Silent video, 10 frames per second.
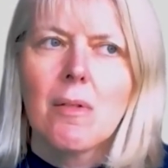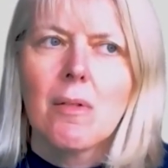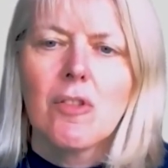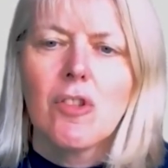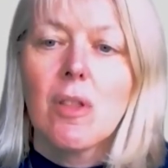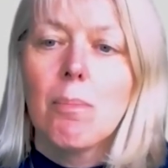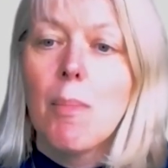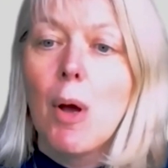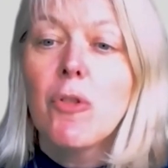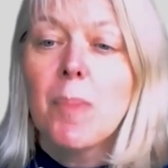Most
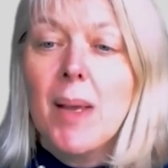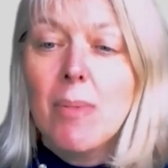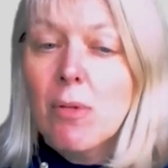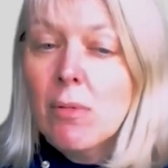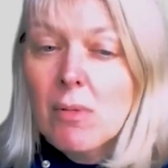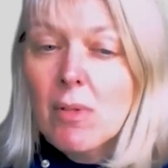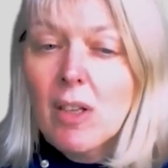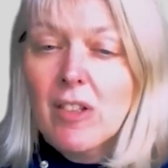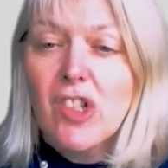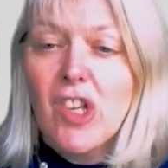people are
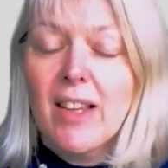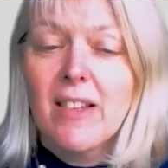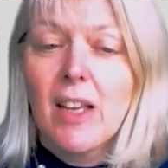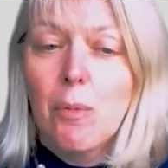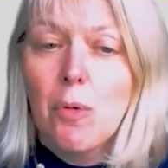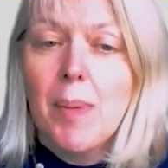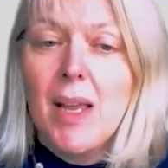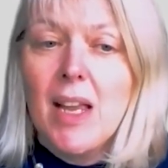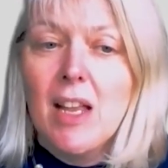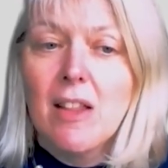suggesting it will be in the
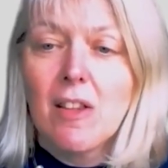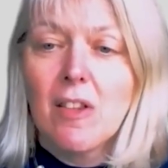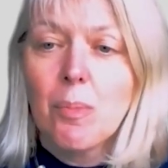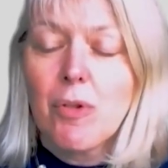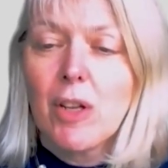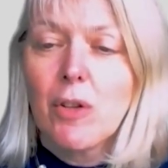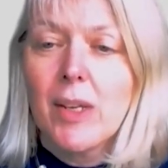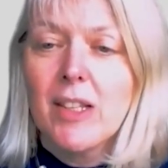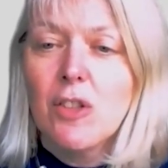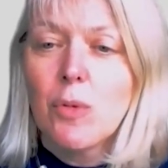spring
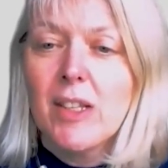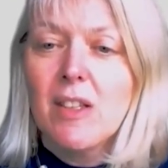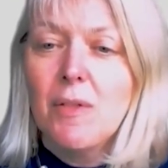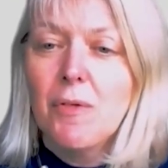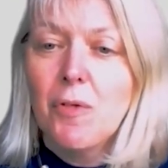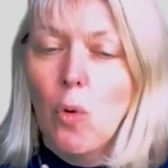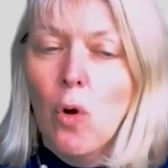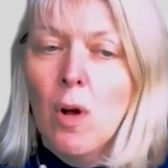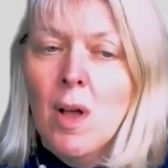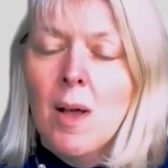2024,
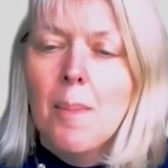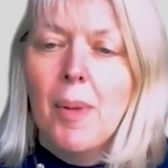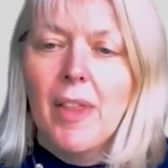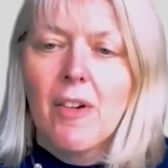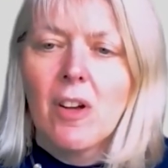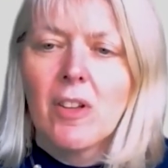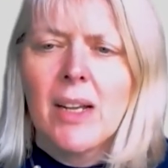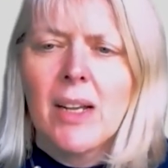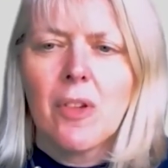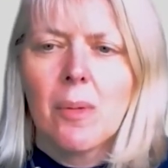but there are now some
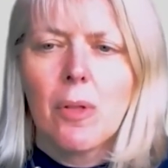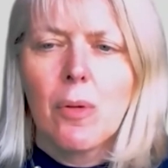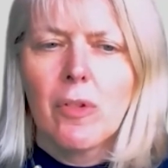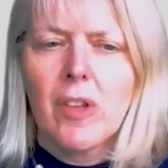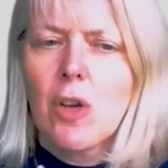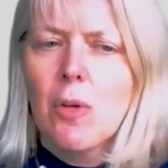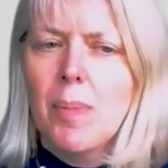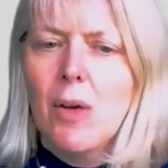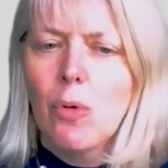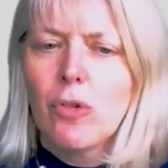thoughts it could be
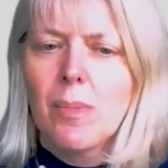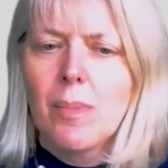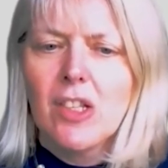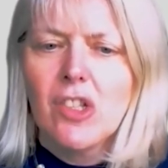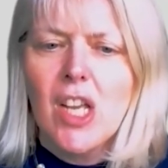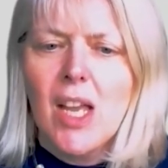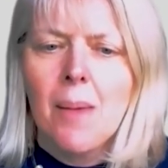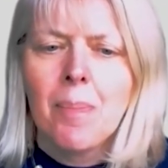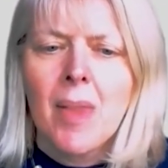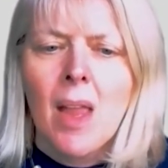autumn this year.
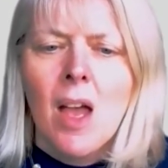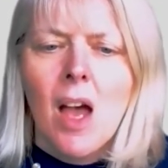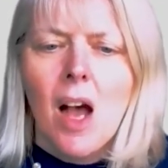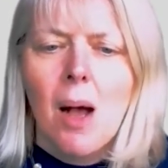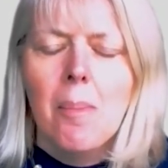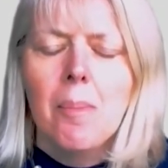The